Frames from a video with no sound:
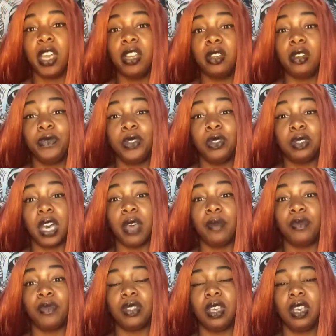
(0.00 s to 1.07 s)
And
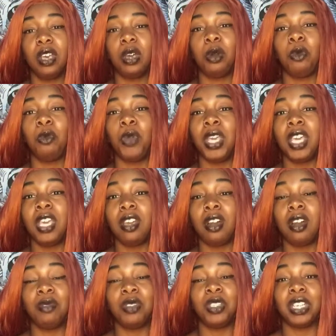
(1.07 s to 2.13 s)
oftentimes we
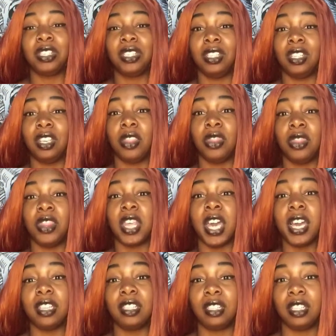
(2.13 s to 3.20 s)
are rejecting
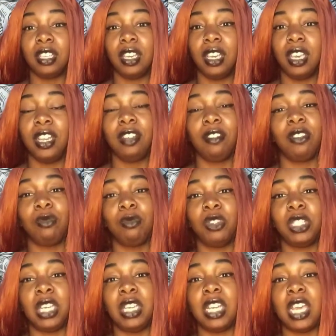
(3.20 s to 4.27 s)
that inner charisma
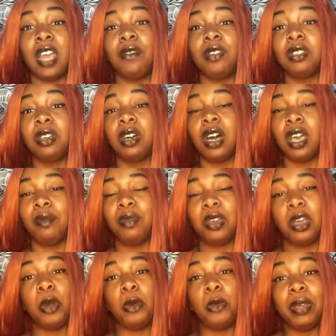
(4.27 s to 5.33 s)
gene every time
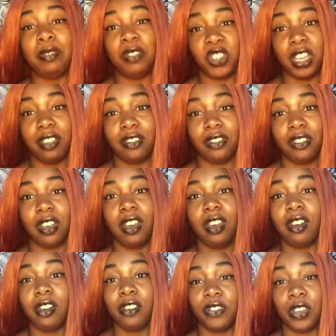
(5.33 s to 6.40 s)
we reject
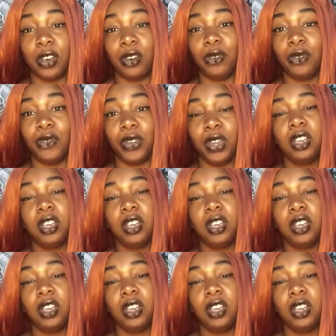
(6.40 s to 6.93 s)
ourselves.